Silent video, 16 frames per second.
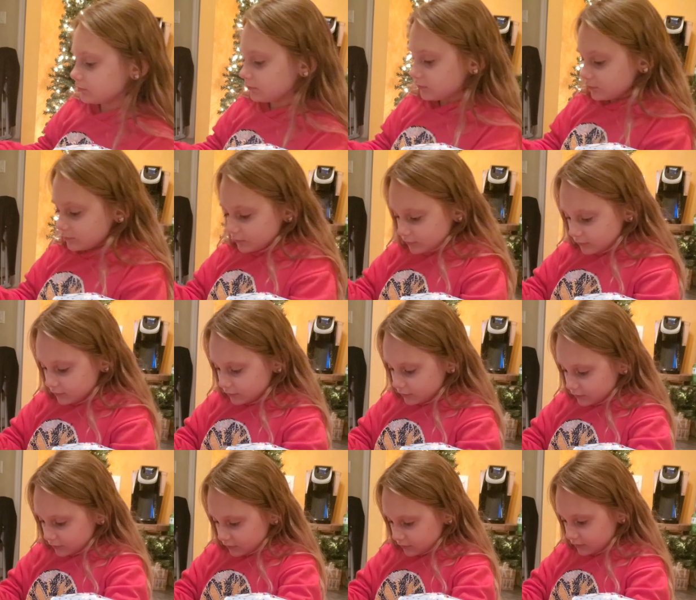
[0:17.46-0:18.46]

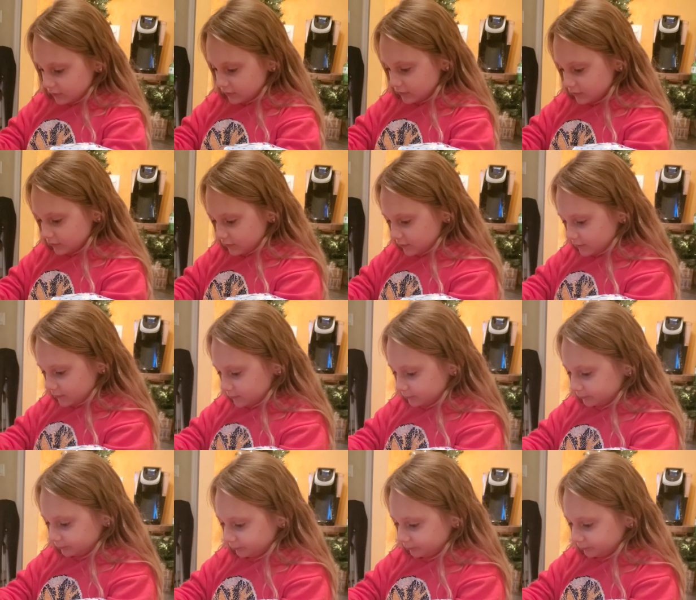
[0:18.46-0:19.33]
(no one is talking)